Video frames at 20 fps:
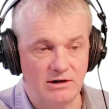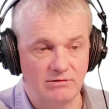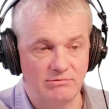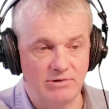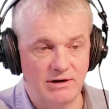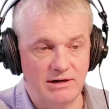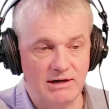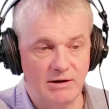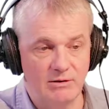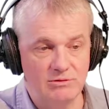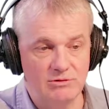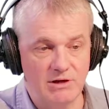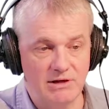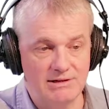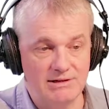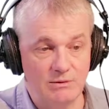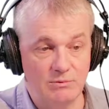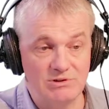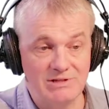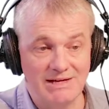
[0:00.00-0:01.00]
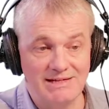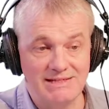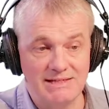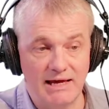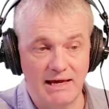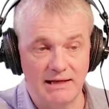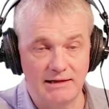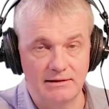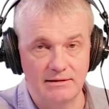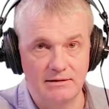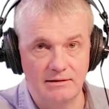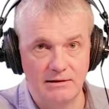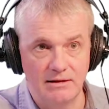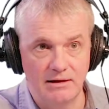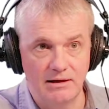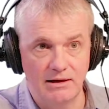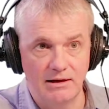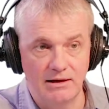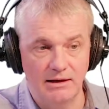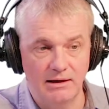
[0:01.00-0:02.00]
right now it was on 10.
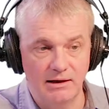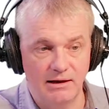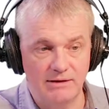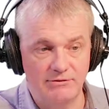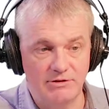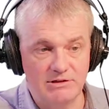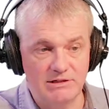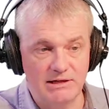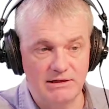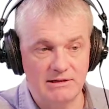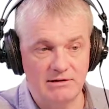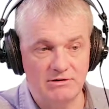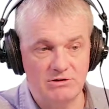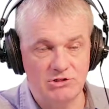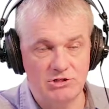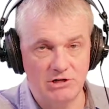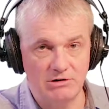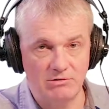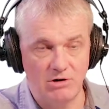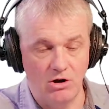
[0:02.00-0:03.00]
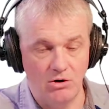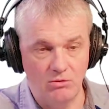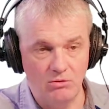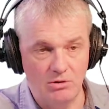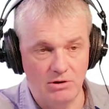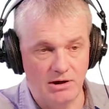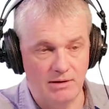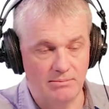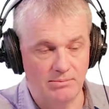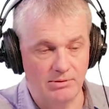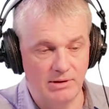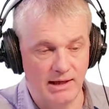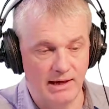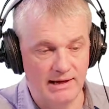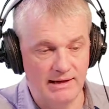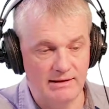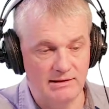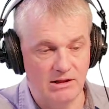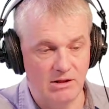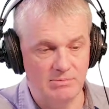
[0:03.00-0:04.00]
If I take it down to 0 and
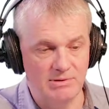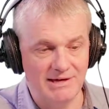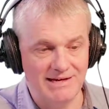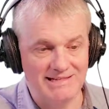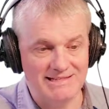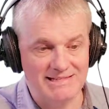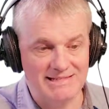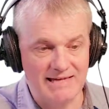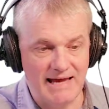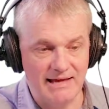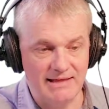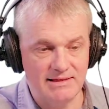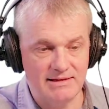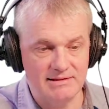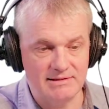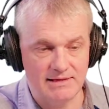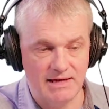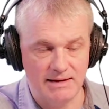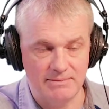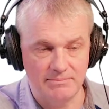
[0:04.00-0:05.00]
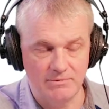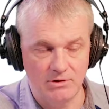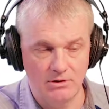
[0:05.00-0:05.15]
play, they'll be exactly the same.